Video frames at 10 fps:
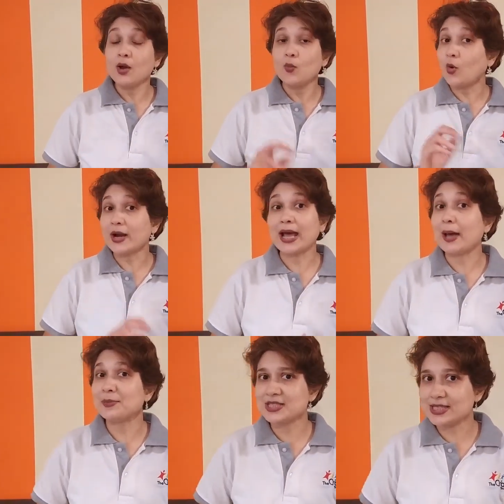what
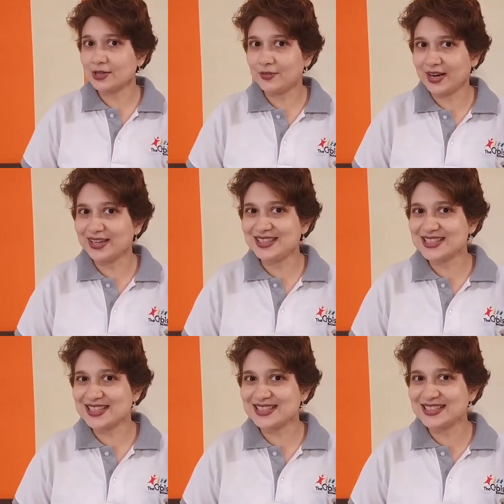happens in rainy
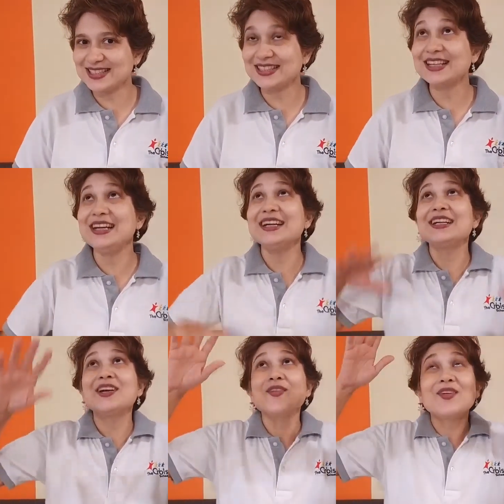season?
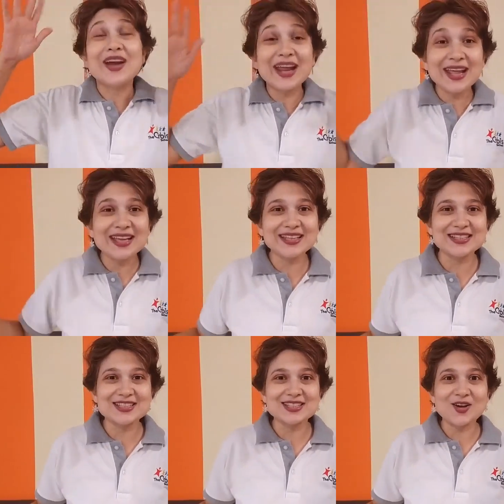It
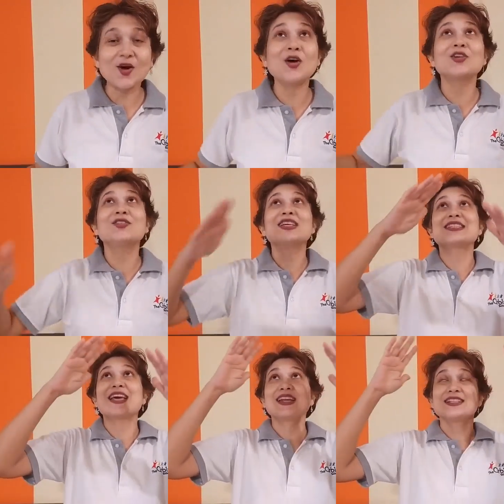rains. Always
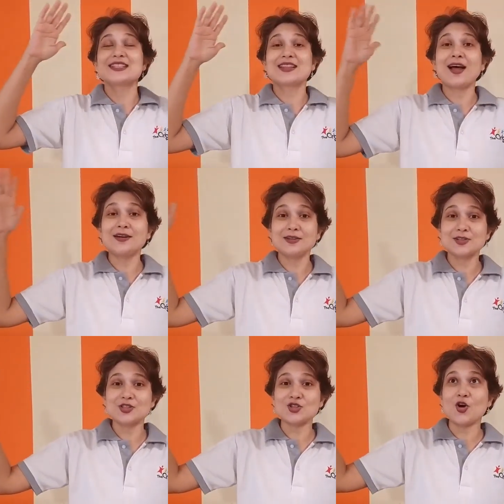there is
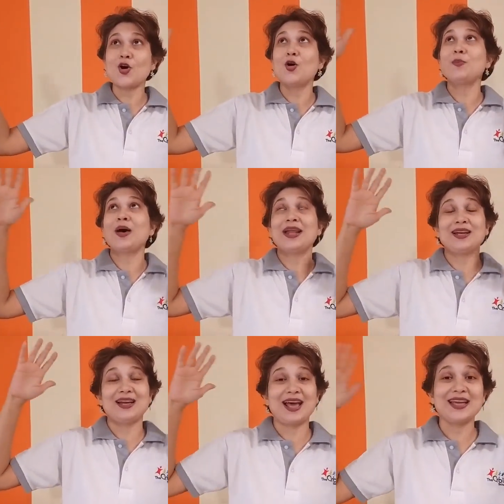thunderstorm
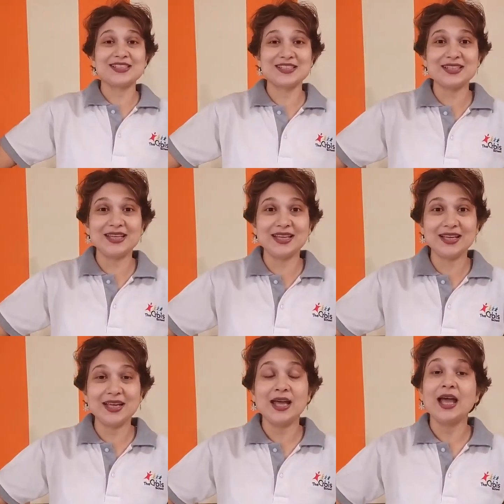and
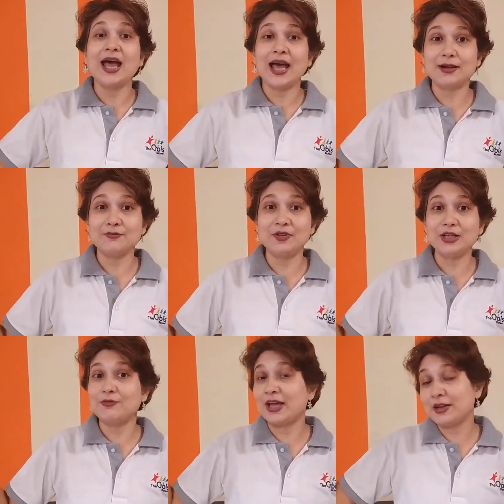lightning and
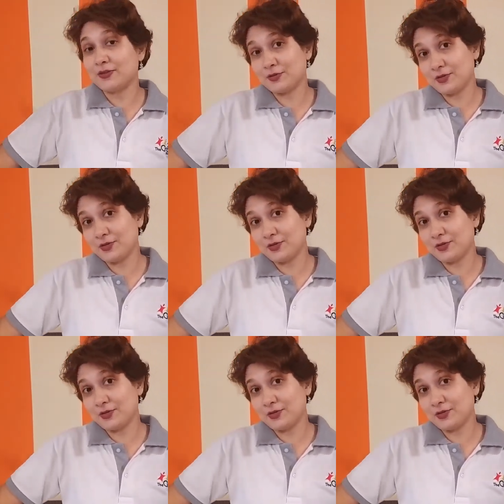we whenever